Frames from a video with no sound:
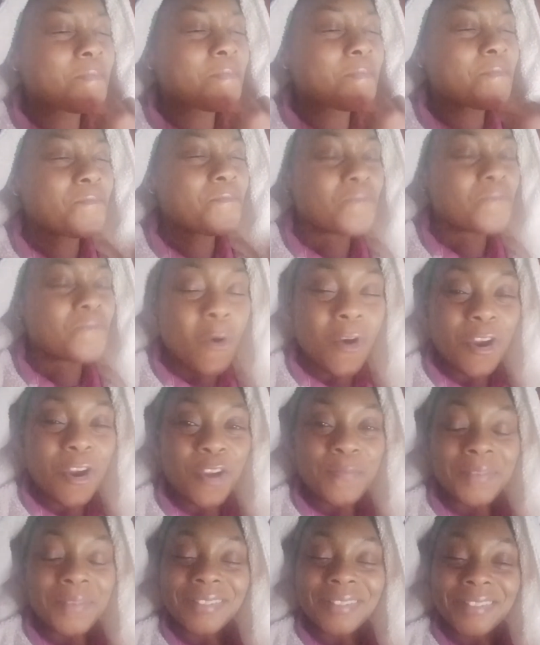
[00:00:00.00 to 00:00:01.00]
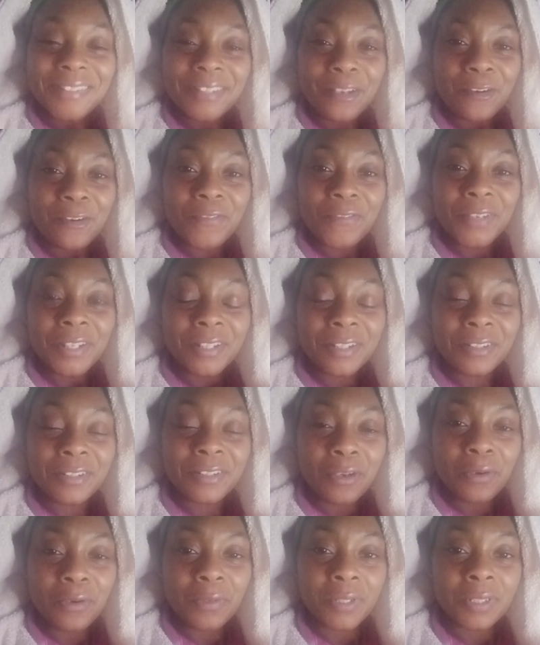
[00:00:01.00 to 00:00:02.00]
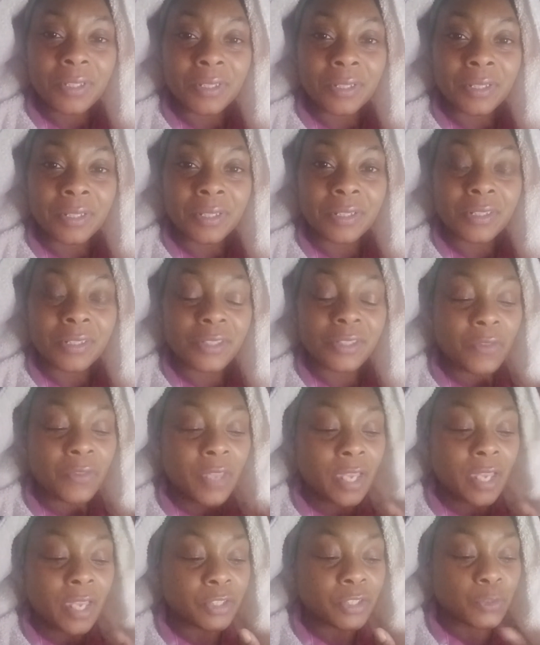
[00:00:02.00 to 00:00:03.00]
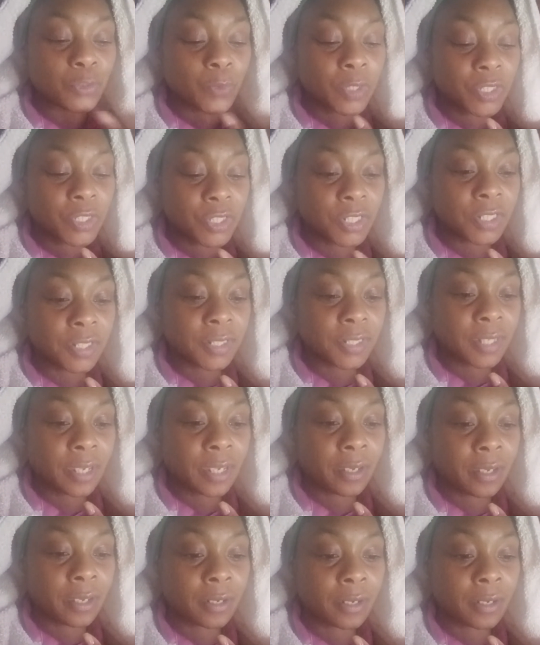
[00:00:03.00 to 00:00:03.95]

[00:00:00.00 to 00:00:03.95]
form itself in adulthood. So that is what she said.